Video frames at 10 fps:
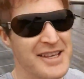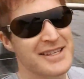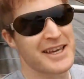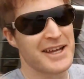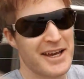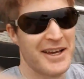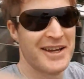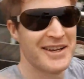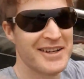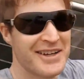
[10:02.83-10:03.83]
Just gonna
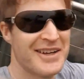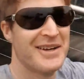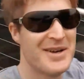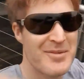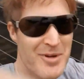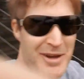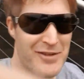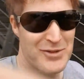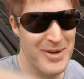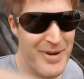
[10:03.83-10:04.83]
probably
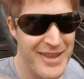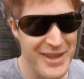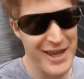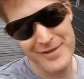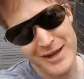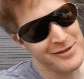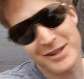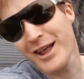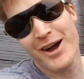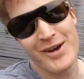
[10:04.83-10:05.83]
have a drink back there even though
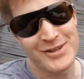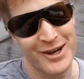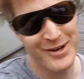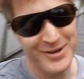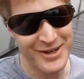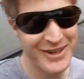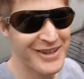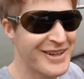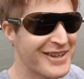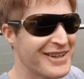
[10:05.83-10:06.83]
it's closed, or
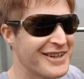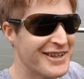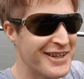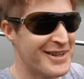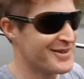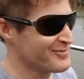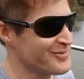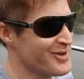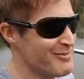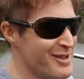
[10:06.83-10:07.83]

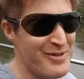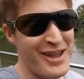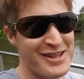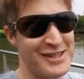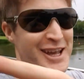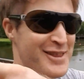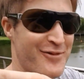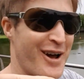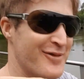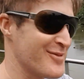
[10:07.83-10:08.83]
might be a beer just out in the
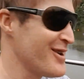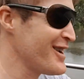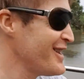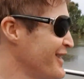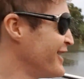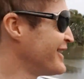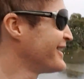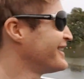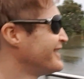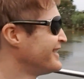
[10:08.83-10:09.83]
front for me.
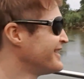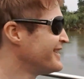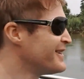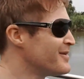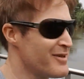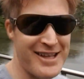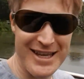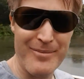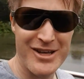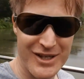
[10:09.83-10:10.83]
But
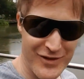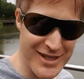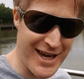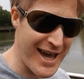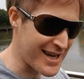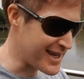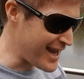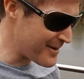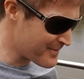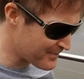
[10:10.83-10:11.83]
that's our message for the day,
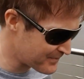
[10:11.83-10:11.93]
okay?